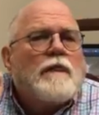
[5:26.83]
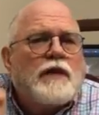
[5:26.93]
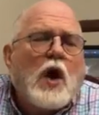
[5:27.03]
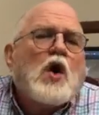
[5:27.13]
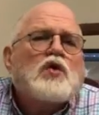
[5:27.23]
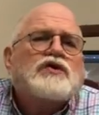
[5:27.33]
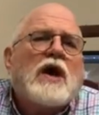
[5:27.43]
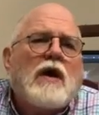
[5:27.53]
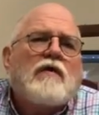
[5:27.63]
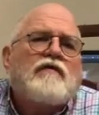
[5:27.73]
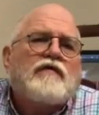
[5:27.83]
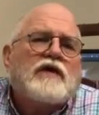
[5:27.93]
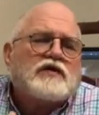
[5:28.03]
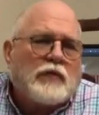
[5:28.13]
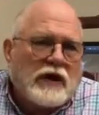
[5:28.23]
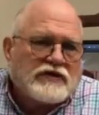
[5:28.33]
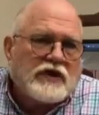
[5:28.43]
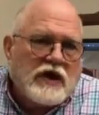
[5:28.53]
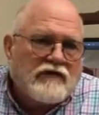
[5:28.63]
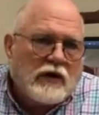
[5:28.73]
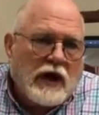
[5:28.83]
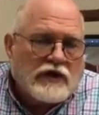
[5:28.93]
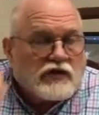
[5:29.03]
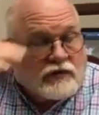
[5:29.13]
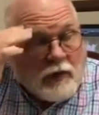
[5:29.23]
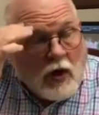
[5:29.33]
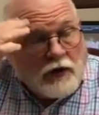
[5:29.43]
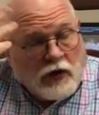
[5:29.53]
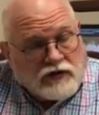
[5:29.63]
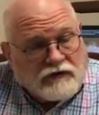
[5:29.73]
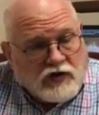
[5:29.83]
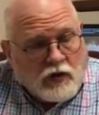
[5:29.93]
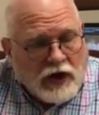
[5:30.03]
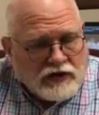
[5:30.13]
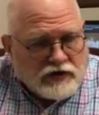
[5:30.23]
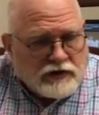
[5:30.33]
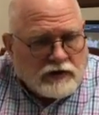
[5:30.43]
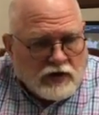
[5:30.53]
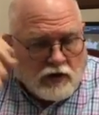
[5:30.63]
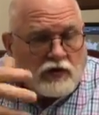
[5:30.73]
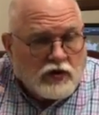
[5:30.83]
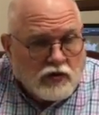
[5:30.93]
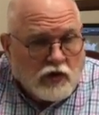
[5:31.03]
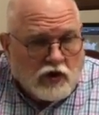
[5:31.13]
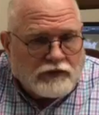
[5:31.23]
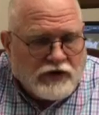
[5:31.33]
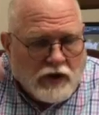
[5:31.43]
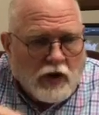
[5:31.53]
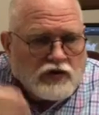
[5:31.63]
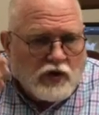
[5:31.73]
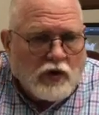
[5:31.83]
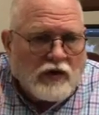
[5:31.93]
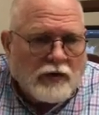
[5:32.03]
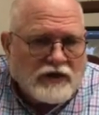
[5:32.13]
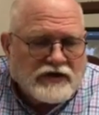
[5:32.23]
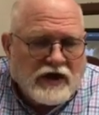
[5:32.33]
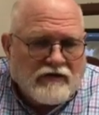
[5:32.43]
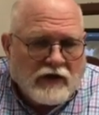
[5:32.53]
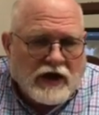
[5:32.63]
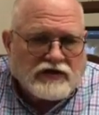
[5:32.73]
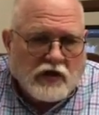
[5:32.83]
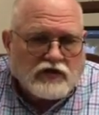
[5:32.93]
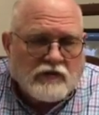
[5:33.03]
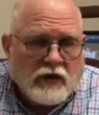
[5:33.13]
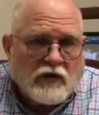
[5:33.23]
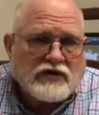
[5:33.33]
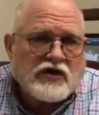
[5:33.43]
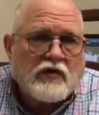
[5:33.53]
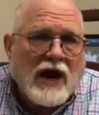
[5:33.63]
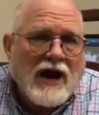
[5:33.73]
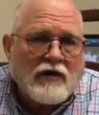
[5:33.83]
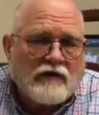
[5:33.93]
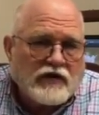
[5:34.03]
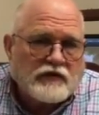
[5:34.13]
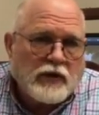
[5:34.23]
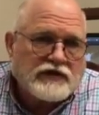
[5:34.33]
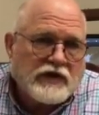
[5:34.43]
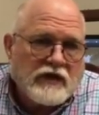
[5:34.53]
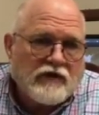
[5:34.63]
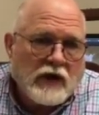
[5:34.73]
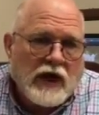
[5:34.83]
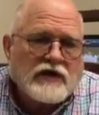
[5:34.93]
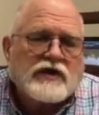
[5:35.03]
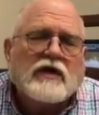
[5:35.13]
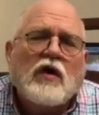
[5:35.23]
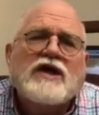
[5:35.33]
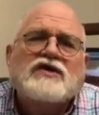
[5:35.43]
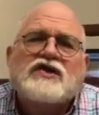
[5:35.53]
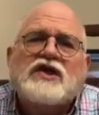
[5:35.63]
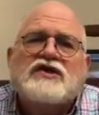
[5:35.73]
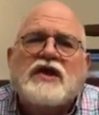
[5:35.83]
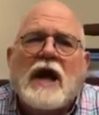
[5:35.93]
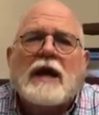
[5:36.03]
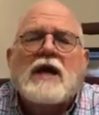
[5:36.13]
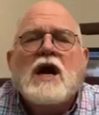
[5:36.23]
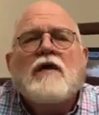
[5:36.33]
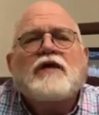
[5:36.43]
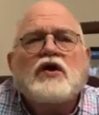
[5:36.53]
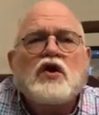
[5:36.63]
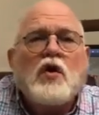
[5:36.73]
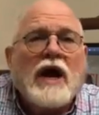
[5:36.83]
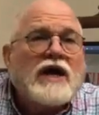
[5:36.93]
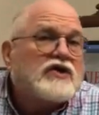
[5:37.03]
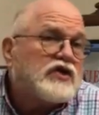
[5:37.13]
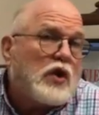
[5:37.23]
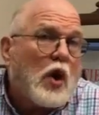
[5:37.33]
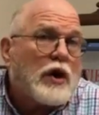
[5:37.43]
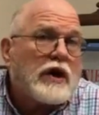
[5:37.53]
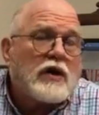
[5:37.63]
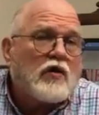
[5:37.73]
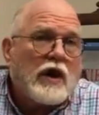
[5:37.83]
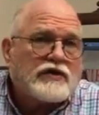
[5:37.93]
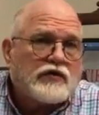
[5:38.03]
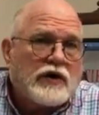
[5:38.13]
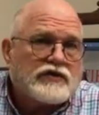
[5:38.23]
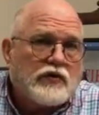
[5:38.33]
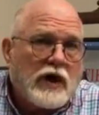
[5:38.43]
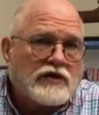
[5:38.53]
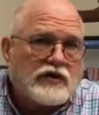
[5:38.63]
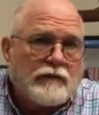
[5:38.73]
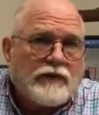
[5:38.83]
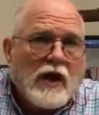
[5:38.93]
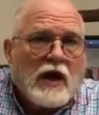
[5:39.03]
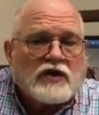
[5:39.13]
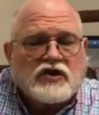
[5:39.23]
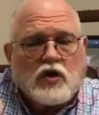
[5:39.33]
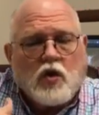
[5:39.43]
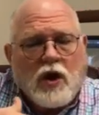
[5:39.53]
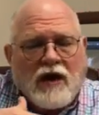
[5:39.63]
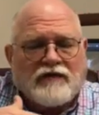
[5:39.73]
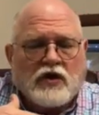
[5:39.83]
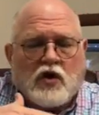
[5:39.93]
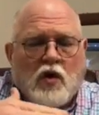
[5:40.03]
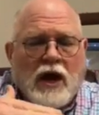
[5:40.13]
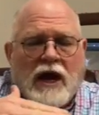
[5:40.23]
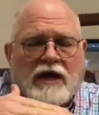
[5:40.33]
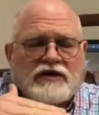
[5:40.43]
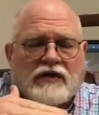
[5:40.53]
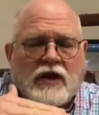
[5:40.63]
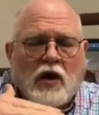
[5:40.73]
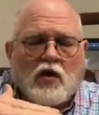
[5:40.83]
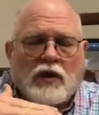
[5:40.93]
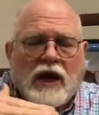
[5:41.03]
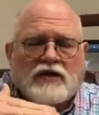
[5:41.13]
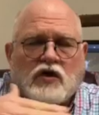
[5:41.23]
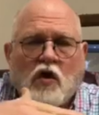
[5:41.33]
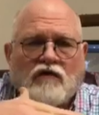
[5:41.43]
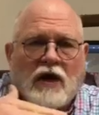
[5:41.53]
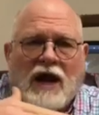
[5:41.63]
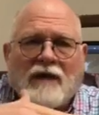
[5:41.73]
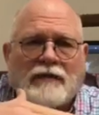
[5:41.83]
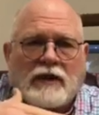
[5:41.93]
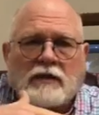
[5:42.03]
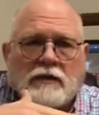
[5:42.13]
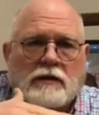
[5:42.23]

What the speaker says: Those of this present evil age, because Paul knows of two ages, two groups, those who are in the present evil age, those who've been rescued out of this present evil age. And he sees that the new age started in Christ's resurrection. So you have the new age and the old age overlapping.